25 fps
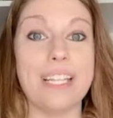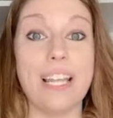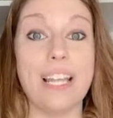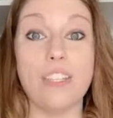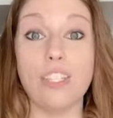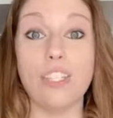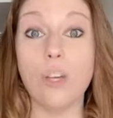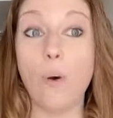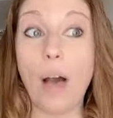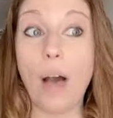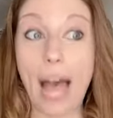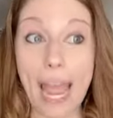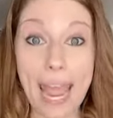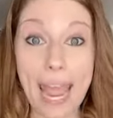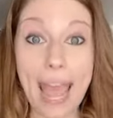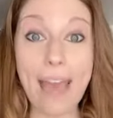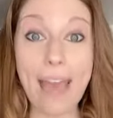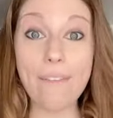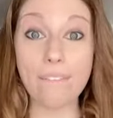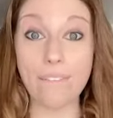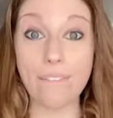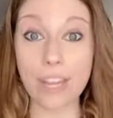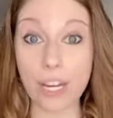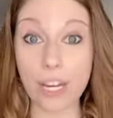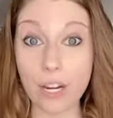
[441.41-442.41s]
And so I
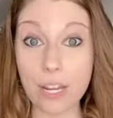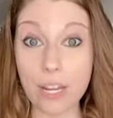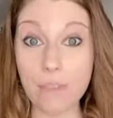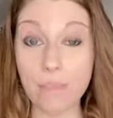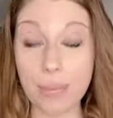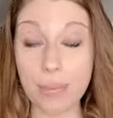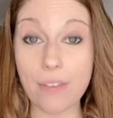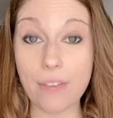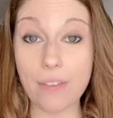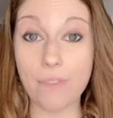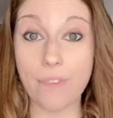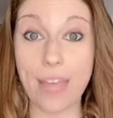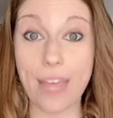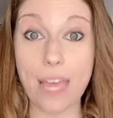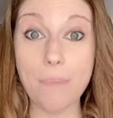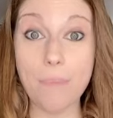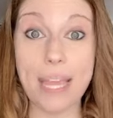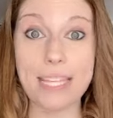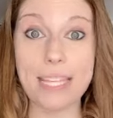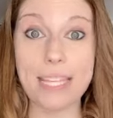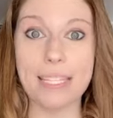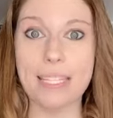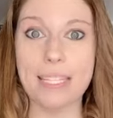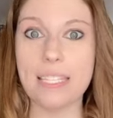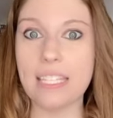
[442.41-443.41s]
have very big fan
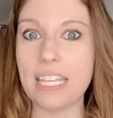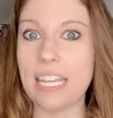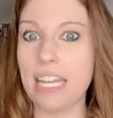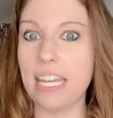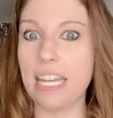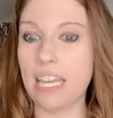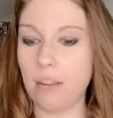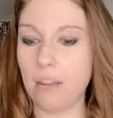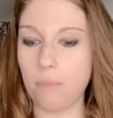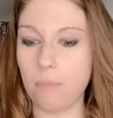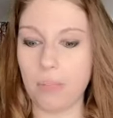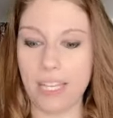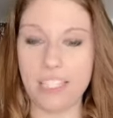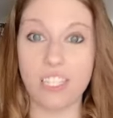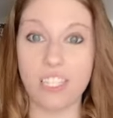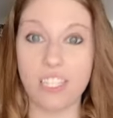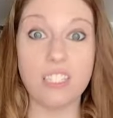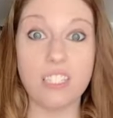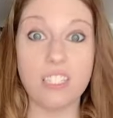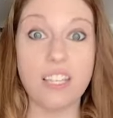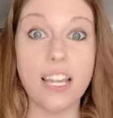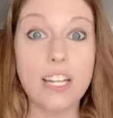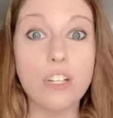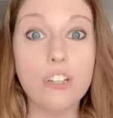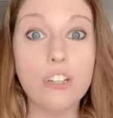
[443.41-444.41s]
bases in
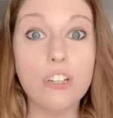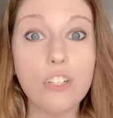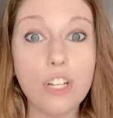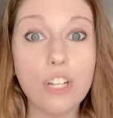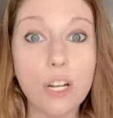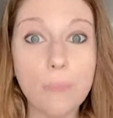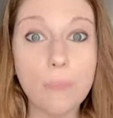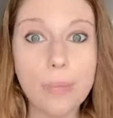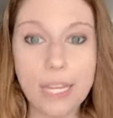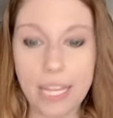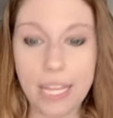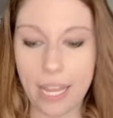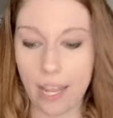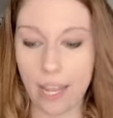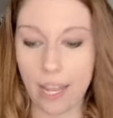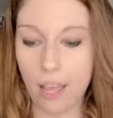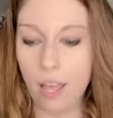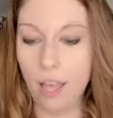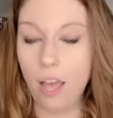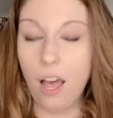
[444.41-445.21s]
places like Germany,